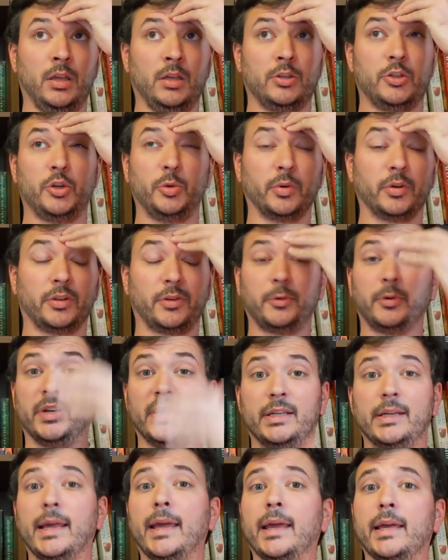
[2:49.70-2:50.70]
2 or 3
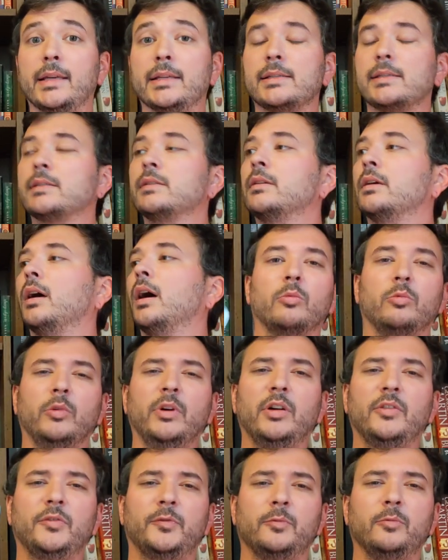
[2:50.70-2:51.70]
days.
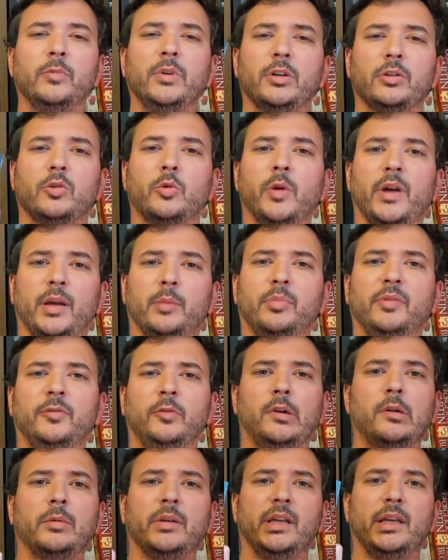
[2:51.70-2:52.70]
Real quick,
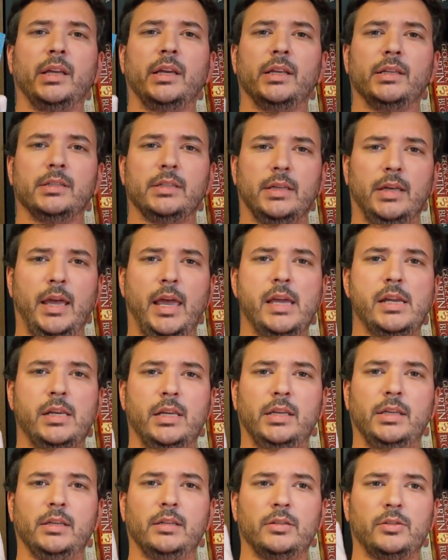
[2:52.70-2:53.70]
before we get into
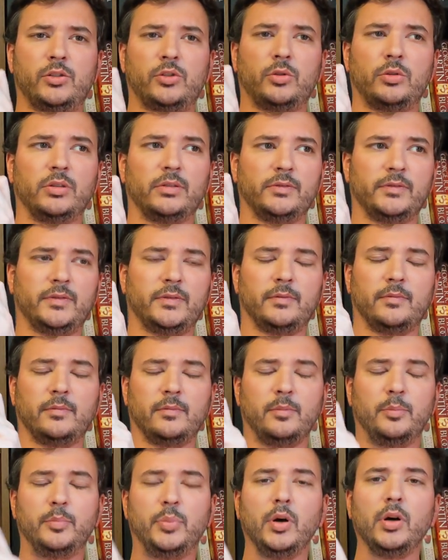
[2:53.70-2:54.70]
any sort of
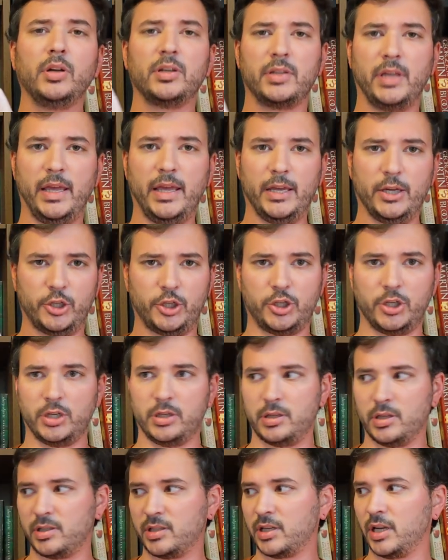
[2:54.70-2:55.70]
bookish
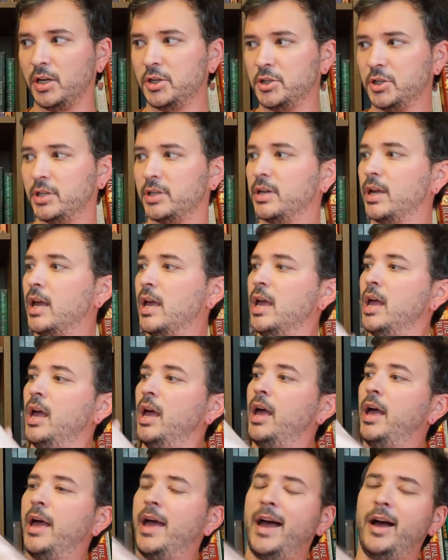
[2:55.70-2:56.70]
discussion,
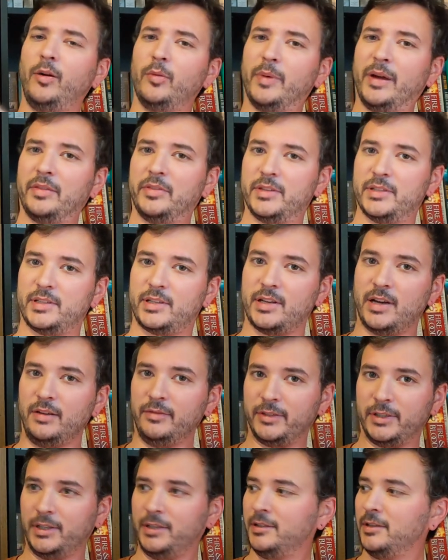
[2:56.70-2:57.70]
how about this
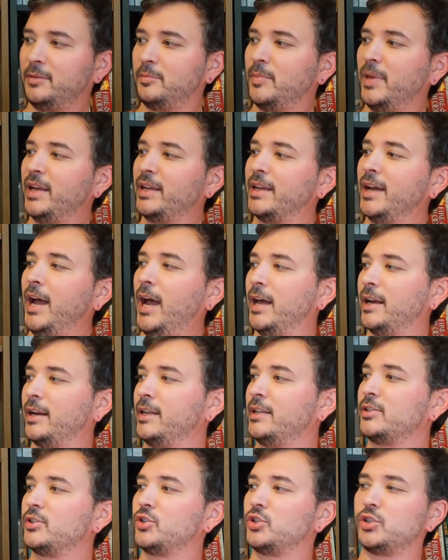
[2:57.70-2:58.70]
cover? My God,
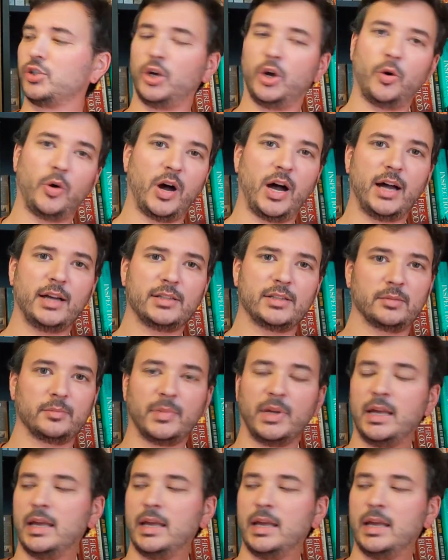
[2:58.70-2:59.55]
it's so awesome.